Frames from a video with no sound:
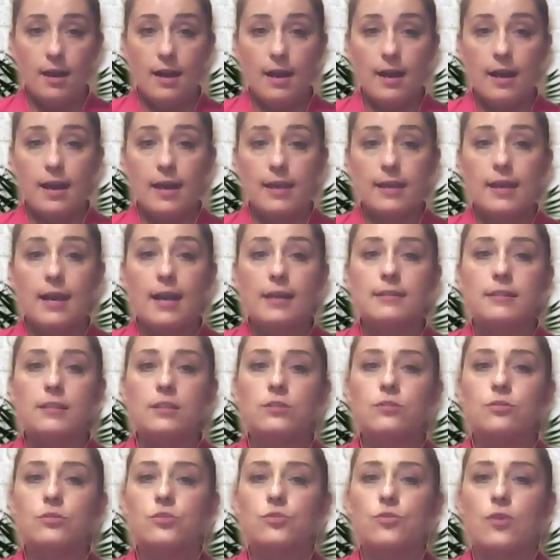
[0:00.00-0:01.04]
I got
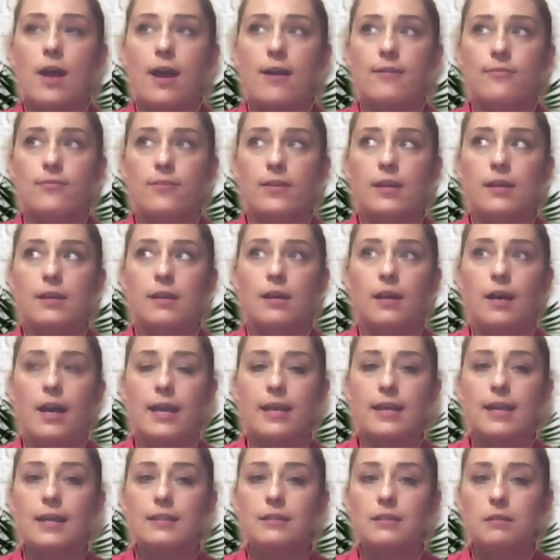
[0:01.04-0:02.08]
into traffic, I
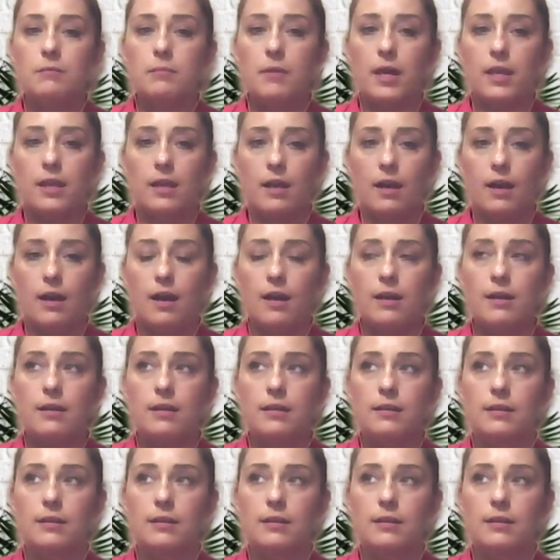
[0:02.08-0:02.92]
got in my car,